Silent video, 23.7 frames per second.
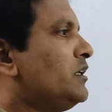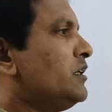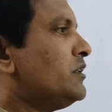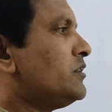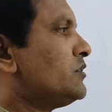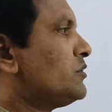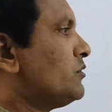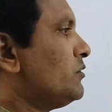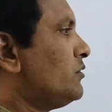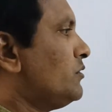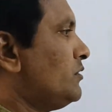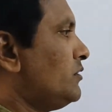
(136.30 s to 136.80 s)

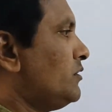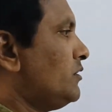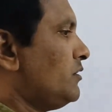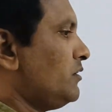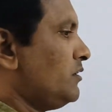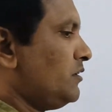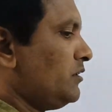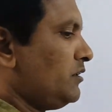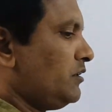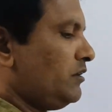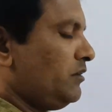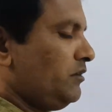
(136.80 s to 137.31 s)
so
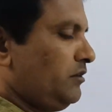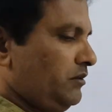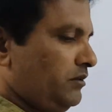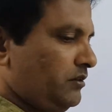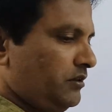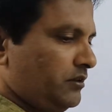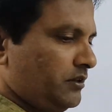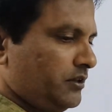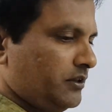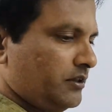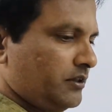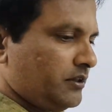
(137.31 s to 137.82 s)

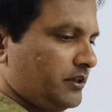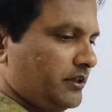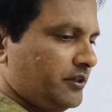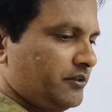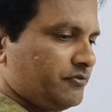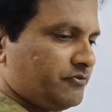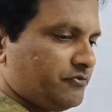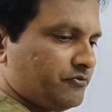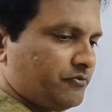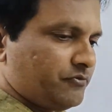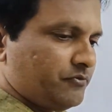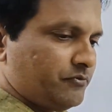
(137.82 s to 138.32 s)

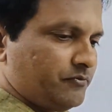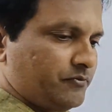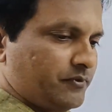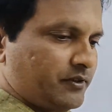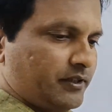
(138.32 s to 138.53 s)
if